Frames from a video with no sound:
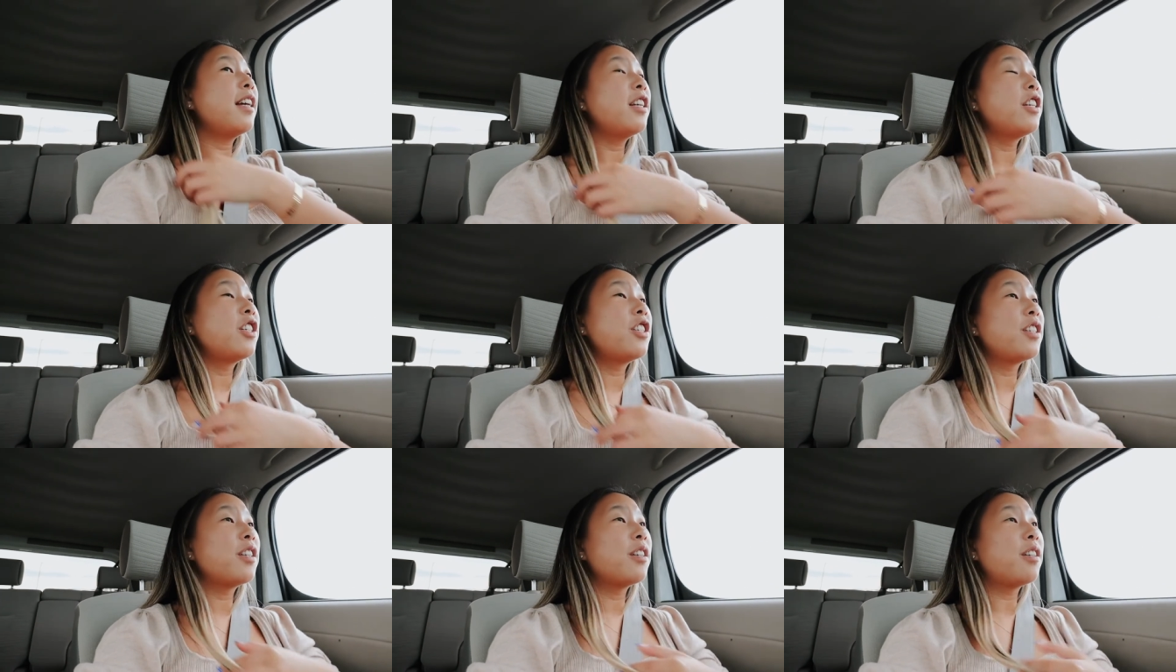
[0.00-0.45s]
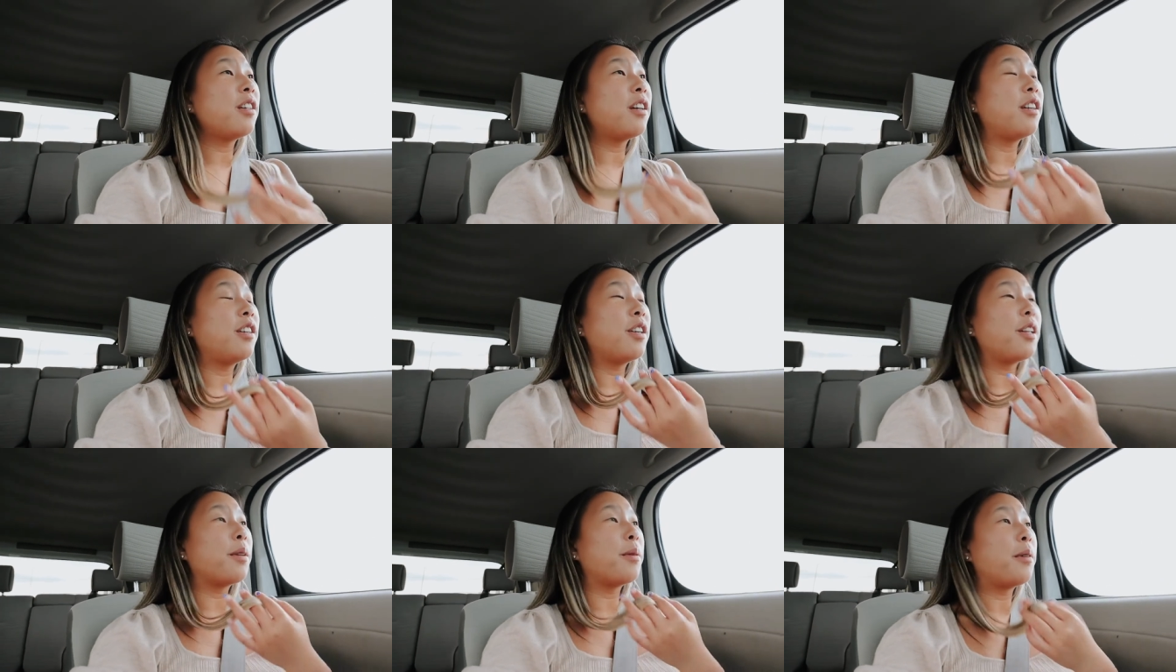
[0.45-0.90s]
She's a little
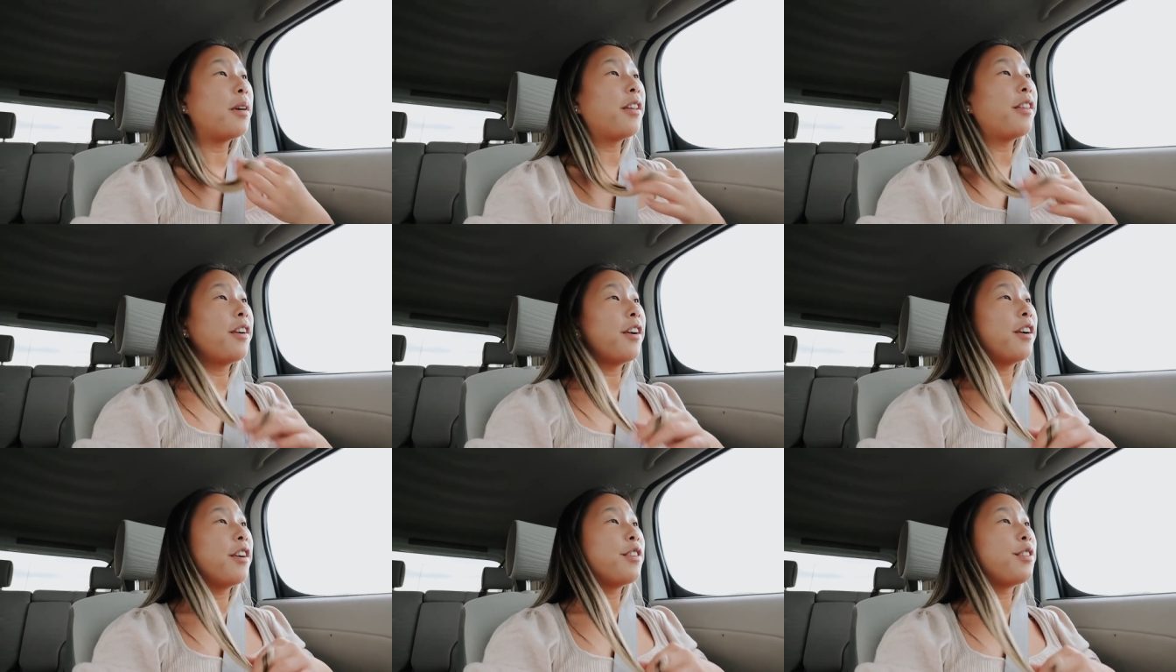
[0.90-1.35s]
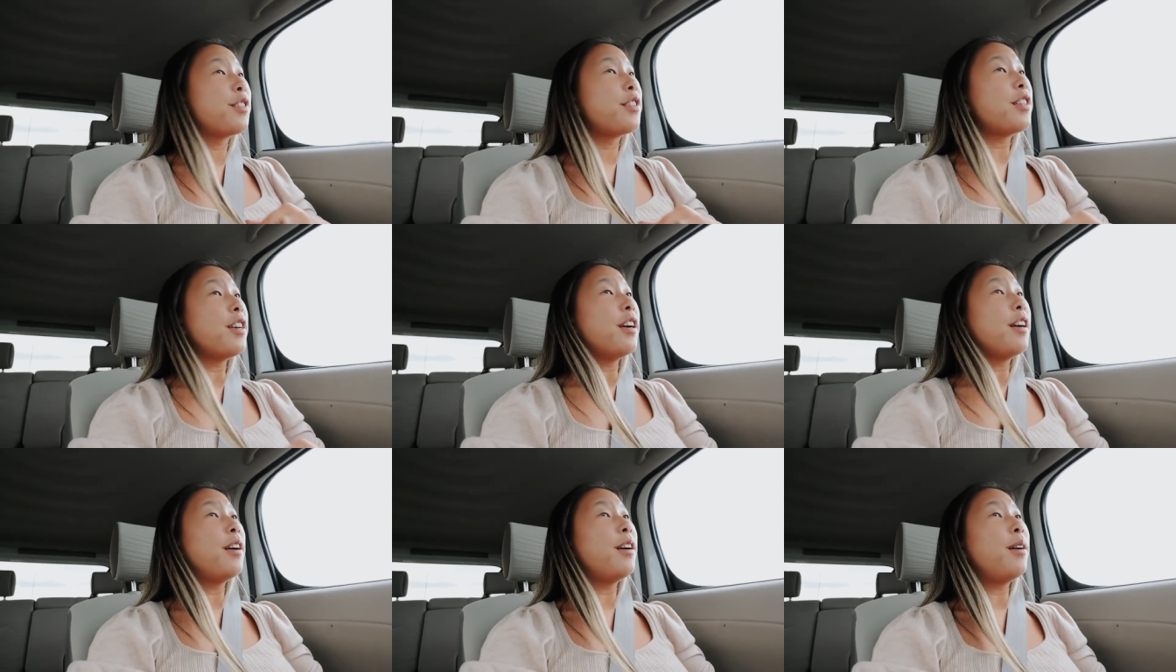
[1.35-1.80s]
under the weather,
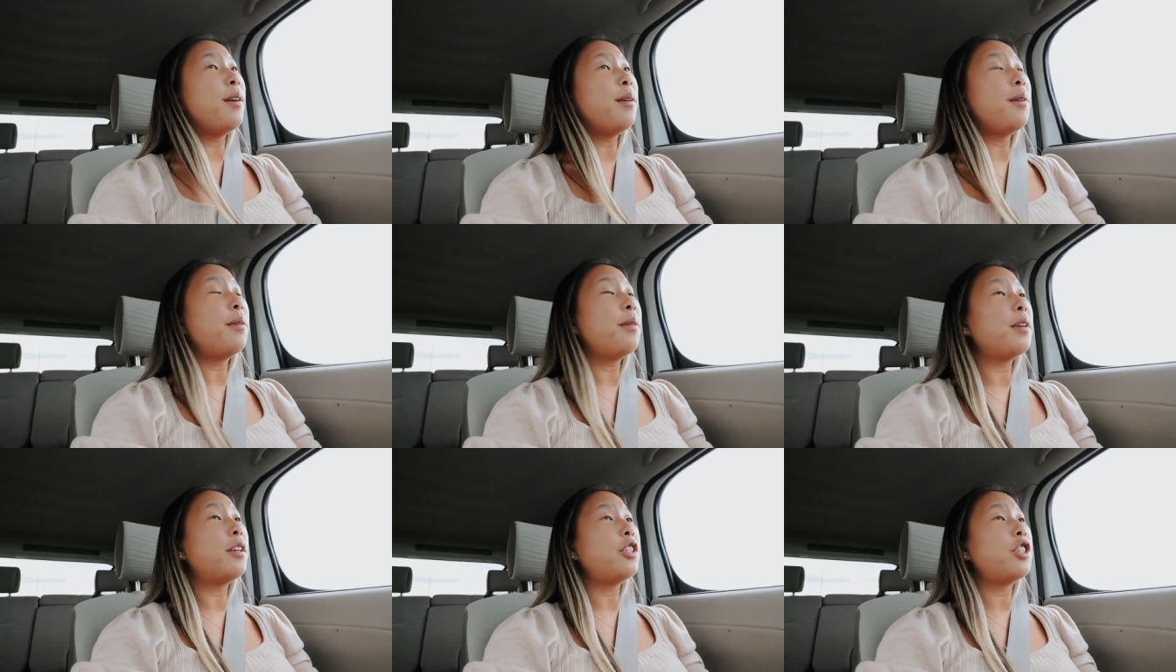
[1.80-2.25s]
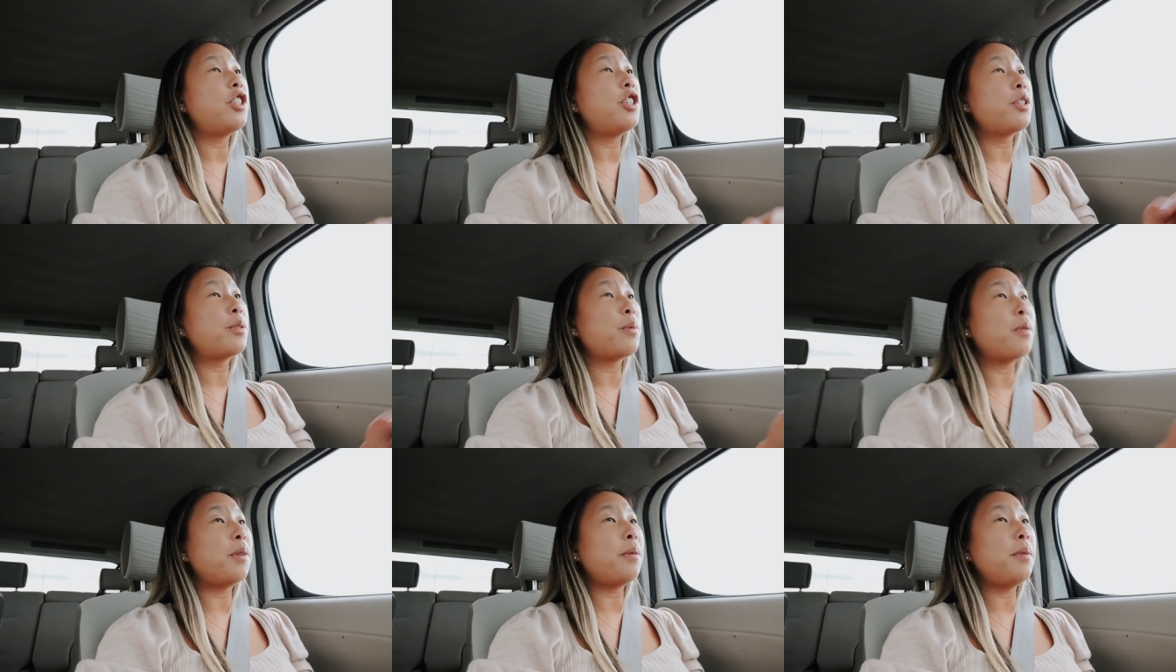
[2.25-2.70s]
so she
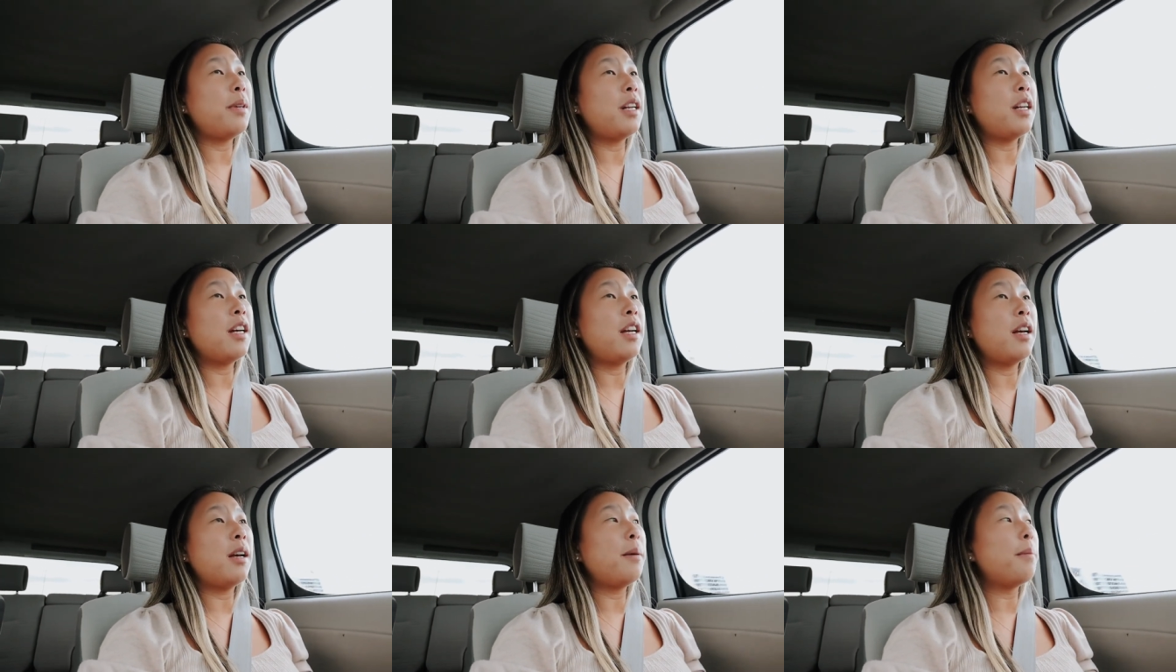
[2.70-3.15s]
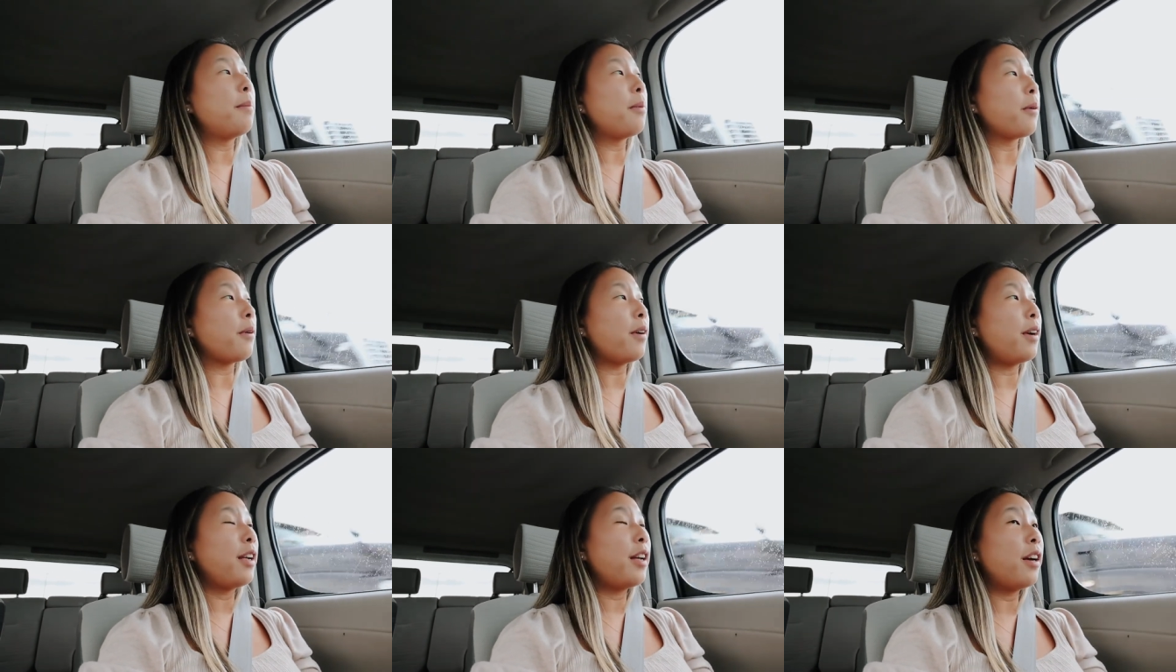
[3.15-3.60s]
just wanted me to
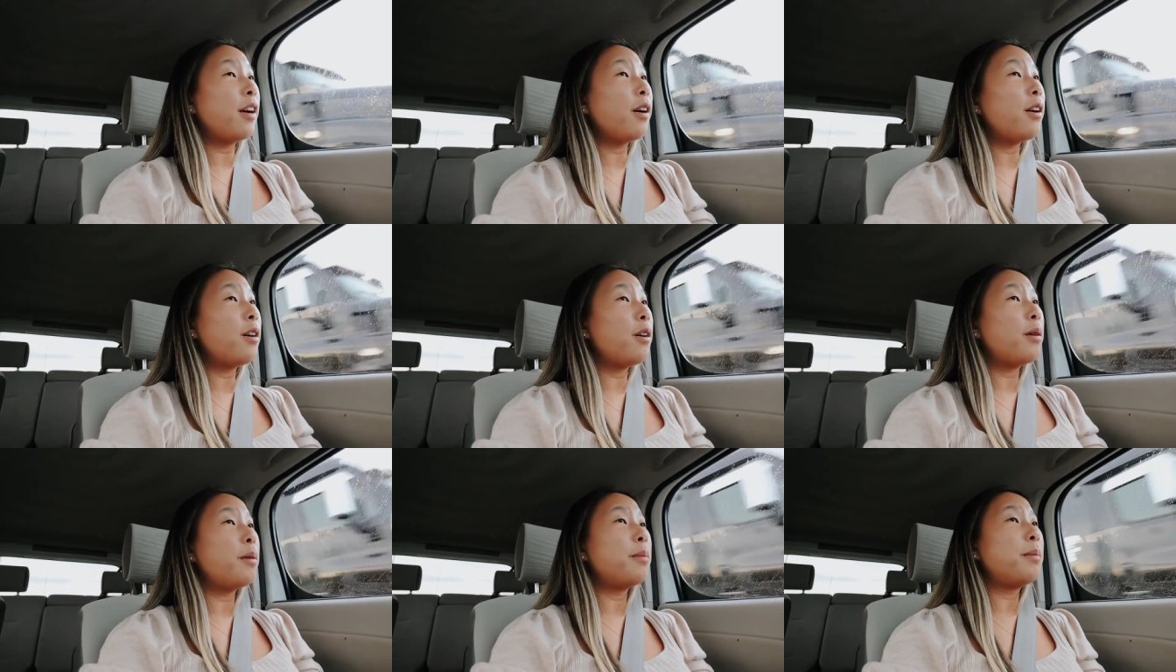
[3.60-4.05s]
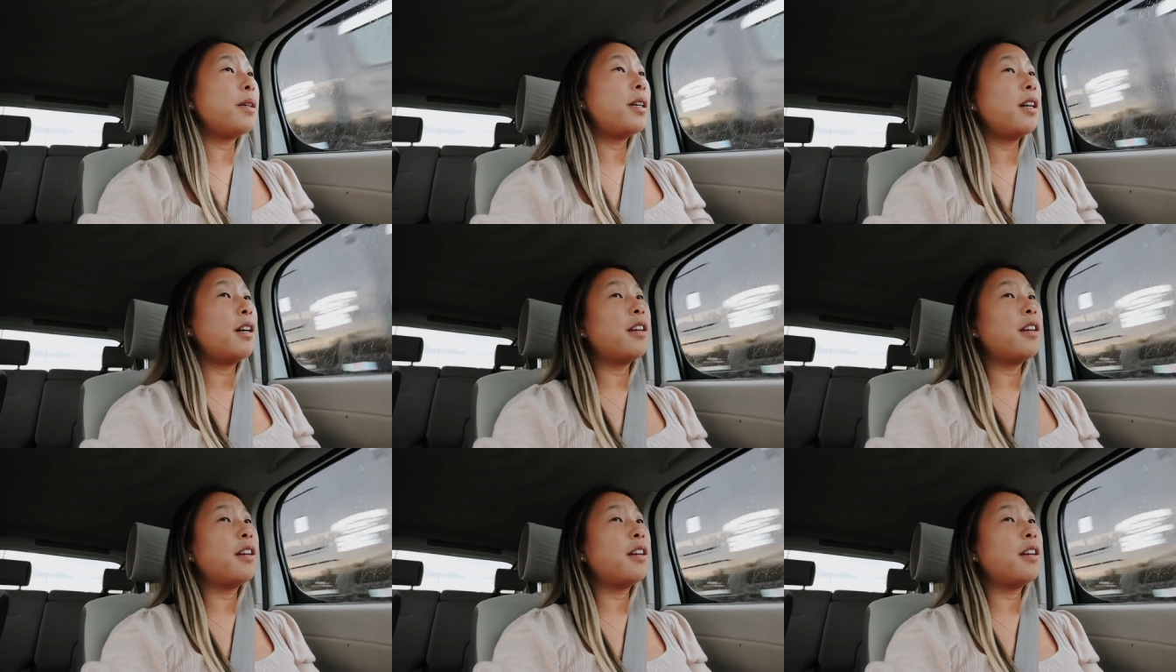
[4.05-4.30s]
bring home